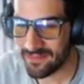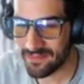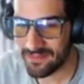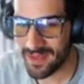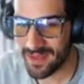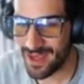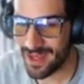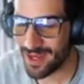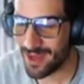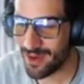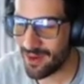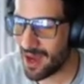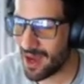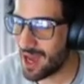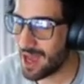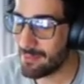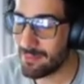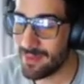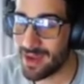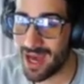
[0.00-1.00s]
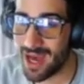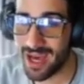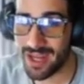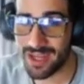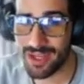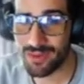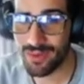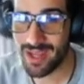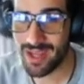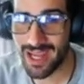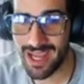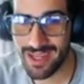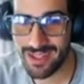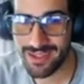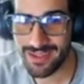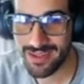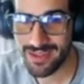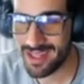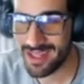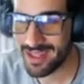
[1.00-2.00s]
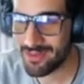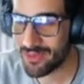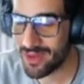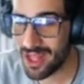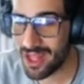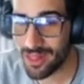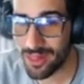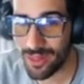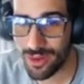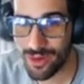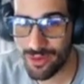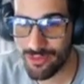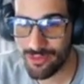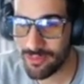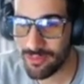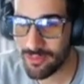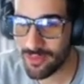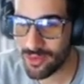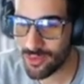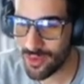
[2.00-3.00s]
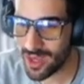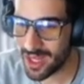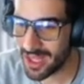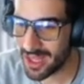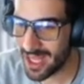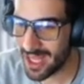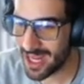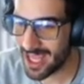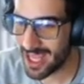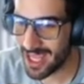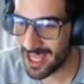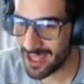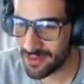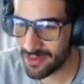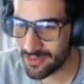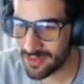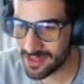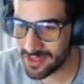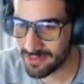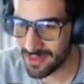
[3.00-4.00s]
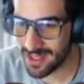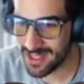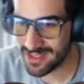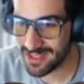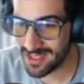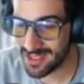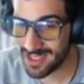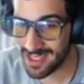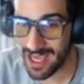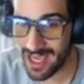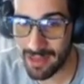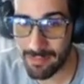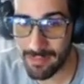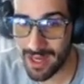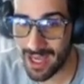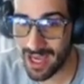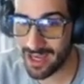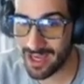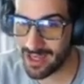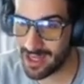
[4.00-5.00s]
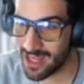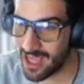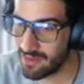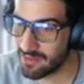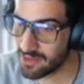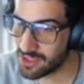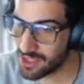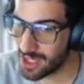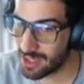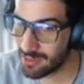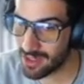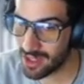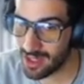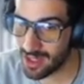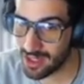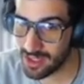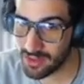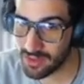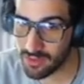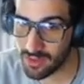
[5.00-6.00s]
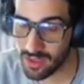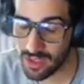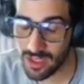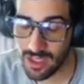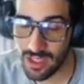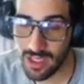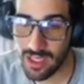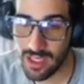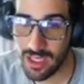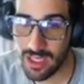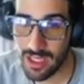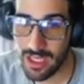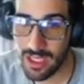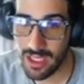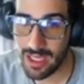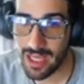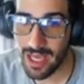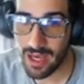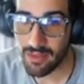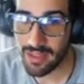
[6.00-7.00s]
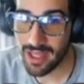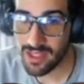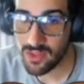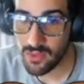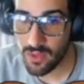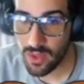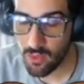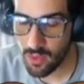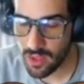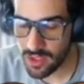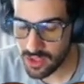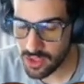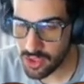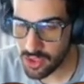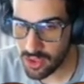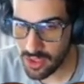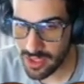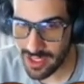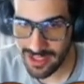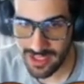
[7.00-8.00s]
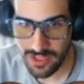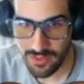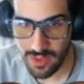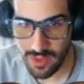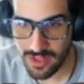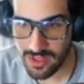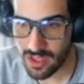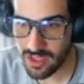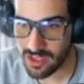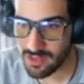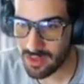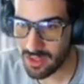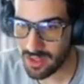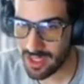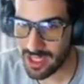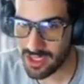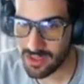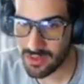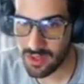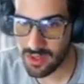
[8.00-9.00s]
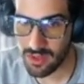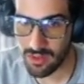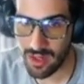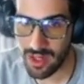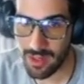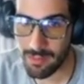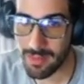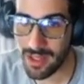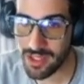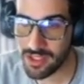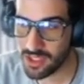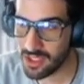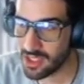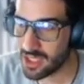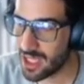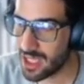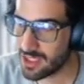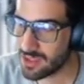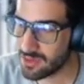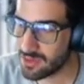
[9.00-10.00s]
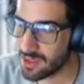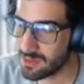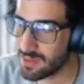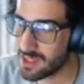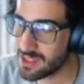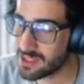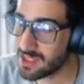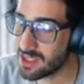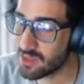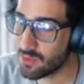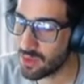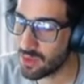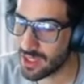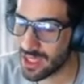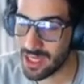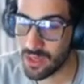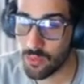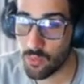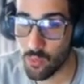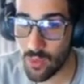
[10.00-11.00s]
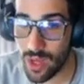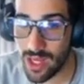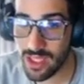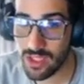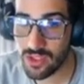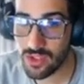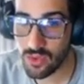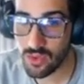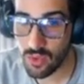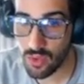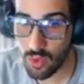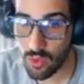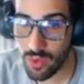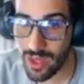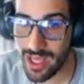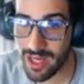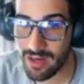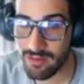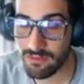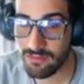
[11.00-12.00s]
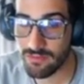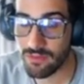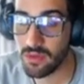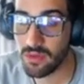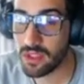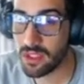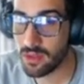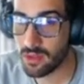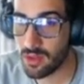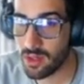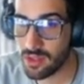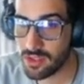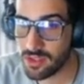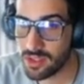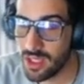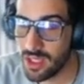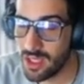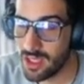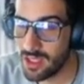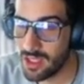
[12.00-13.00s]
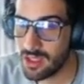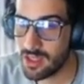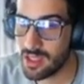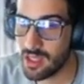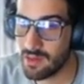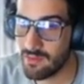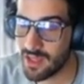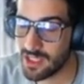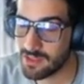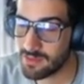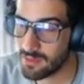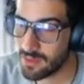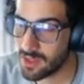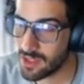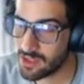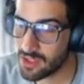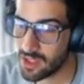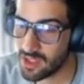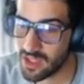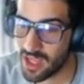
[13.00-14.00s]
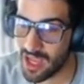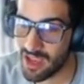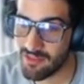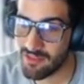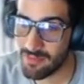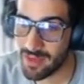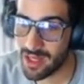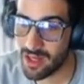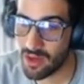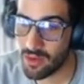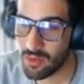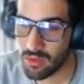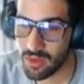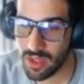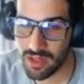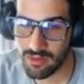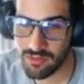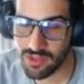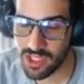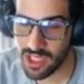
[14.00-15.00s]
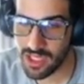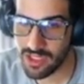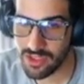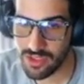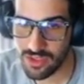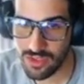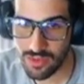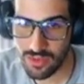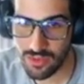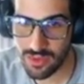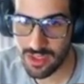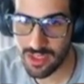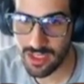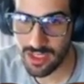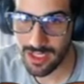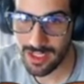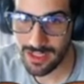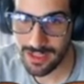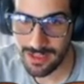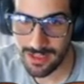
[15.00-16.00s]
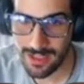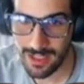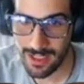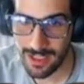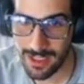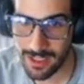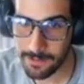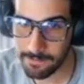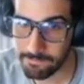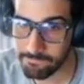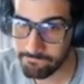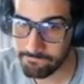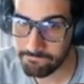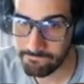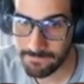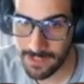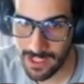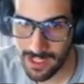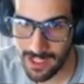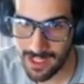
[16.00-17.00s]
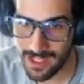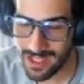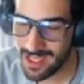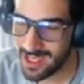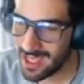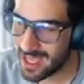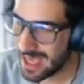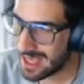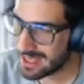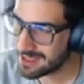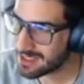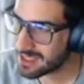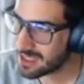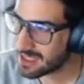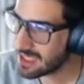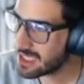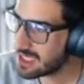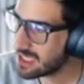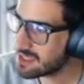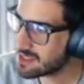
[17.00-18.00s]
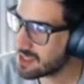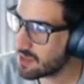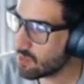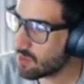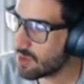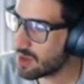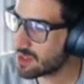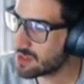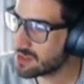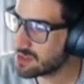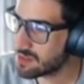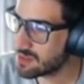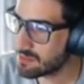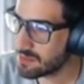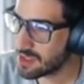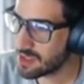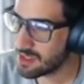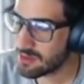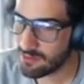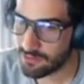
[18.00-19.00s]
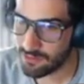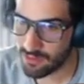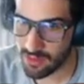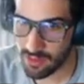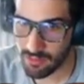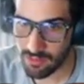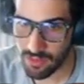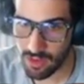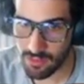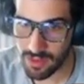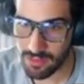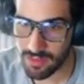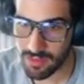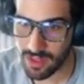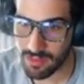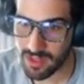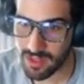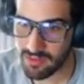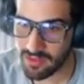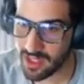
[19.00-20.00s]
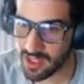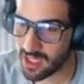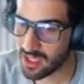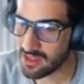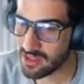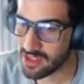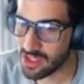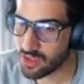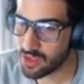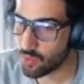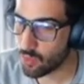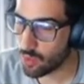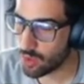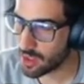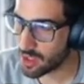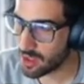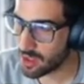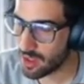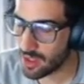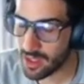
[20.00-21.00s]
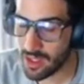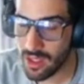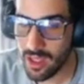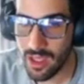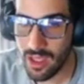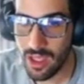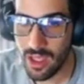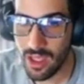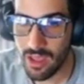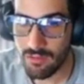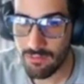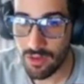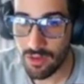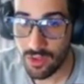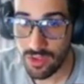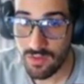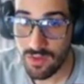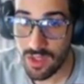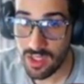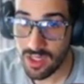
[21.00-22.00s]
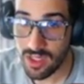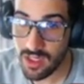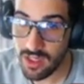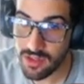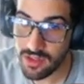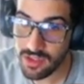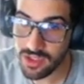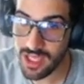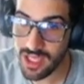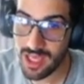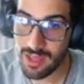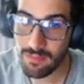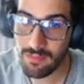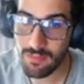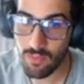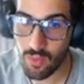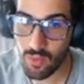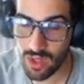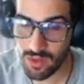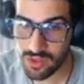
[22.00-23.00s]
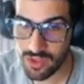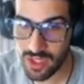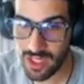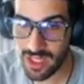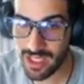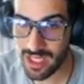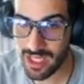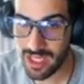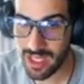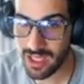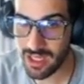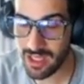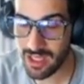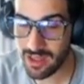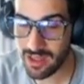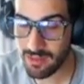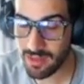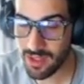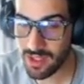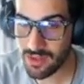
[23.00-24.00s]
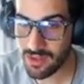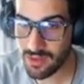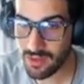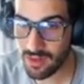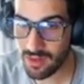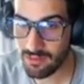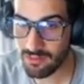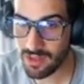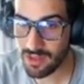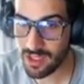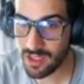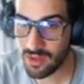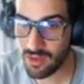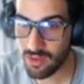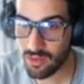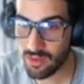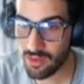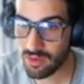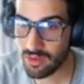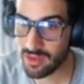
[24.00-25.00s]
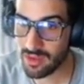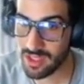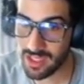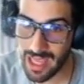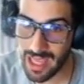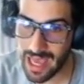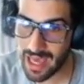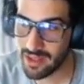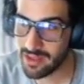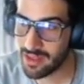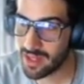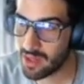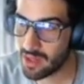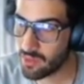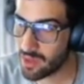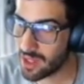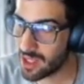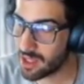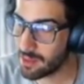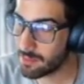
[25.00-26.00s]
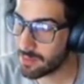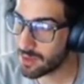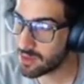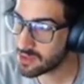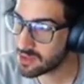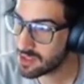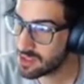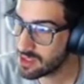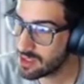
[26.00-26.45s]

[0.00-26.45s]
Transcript: I'm not a great actor, and what I learned from creating that ad was basically I'm not going to have a job in Hollywood. Now, that's what I wanted to show you guys. That's what I talked about last week, or I mentioned last week. Basically, we're getting ready to go ahead and fully launch the investment Patreon. I've made a whole lot of changes to it. It's as clean as I want it to be for the moment, but I'm definitely going to continue working on it. For those of you that didn't understand what I was trying to get at in the Patreon video or in the ad that I went ahead and posted,